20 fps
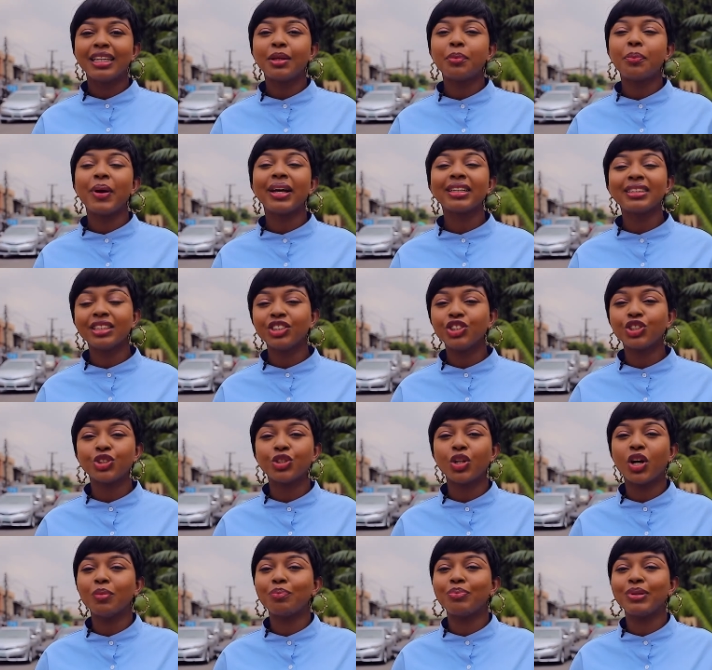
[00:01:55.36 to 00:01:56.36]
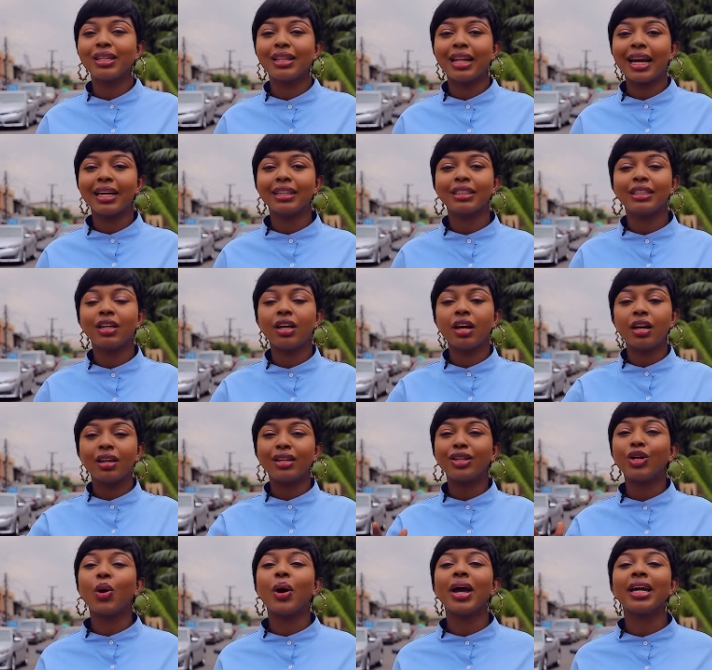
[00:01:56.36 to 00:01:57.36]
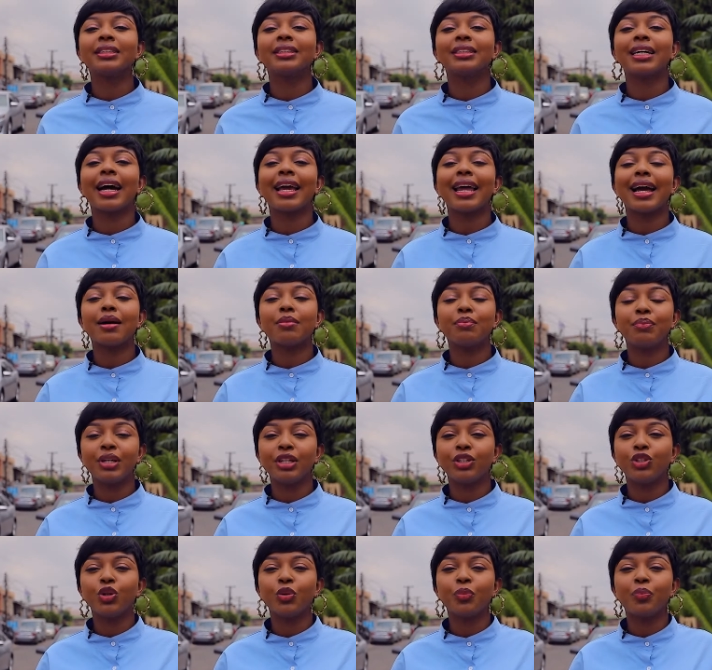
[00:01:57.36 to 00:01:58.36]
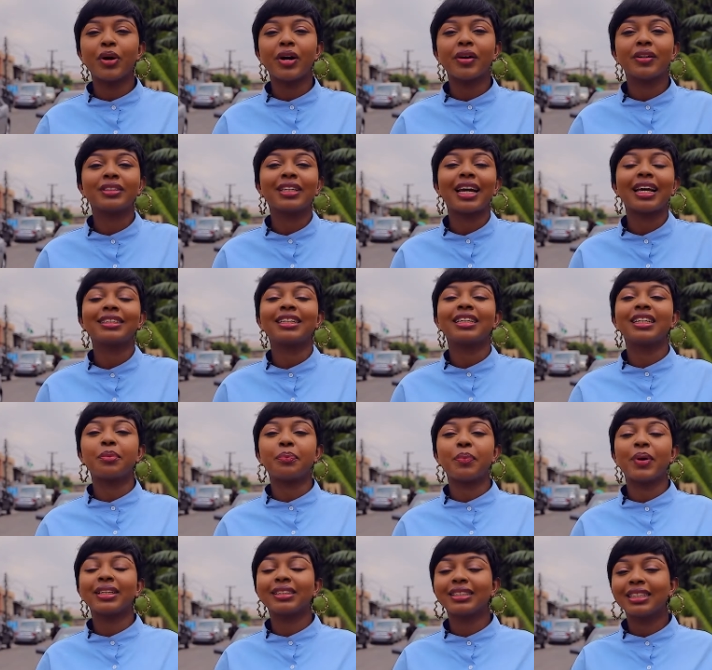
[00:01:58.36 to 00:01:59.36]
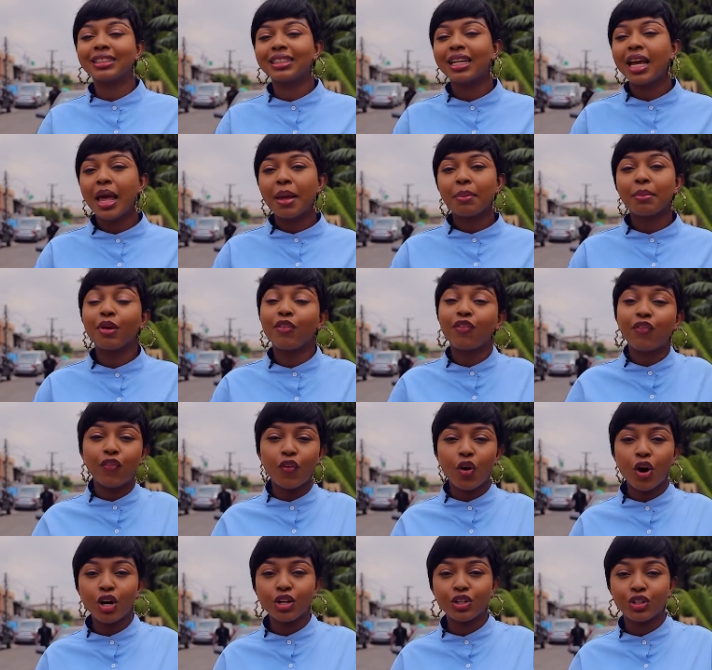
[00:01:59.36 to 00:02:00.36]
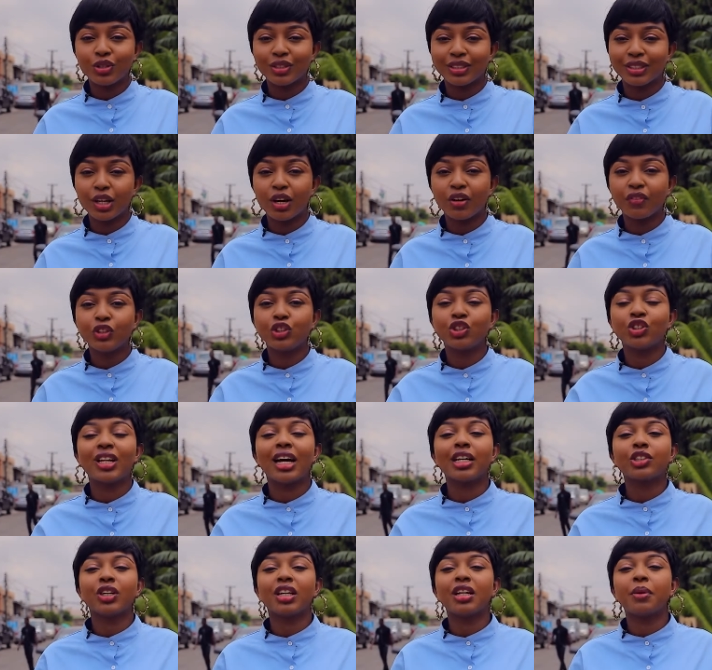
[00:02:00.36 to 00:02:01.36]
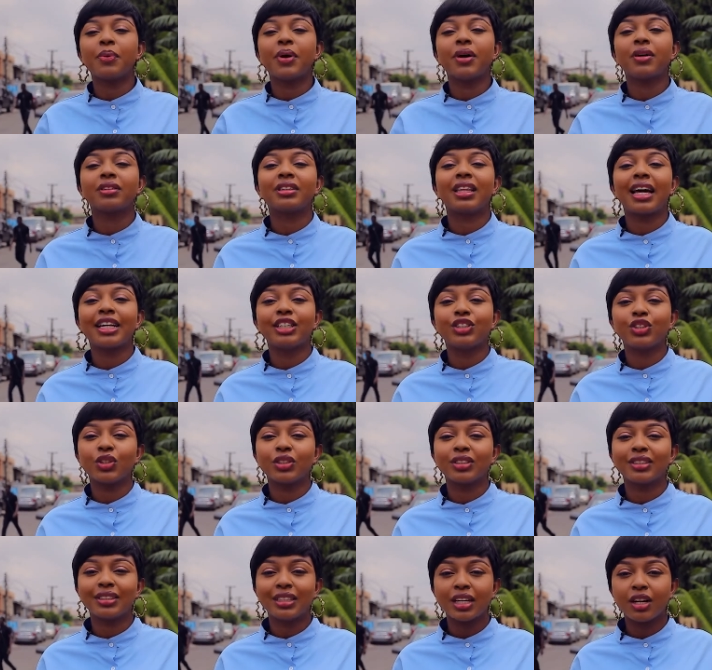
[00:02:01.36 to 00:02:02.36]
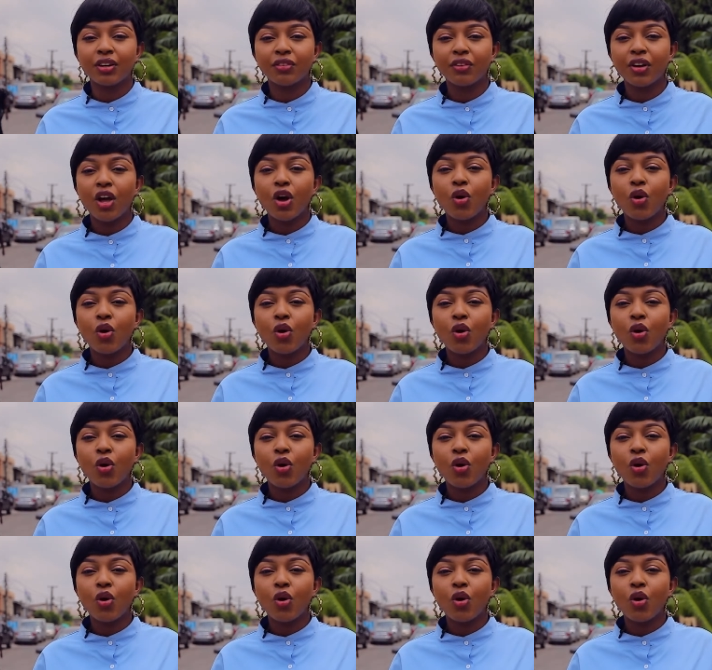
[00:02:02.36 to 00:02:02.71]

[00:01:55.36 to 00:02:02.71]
The person should not be like your entire being. You're prioritizing the person before yourself. You should actually prioritize yourself,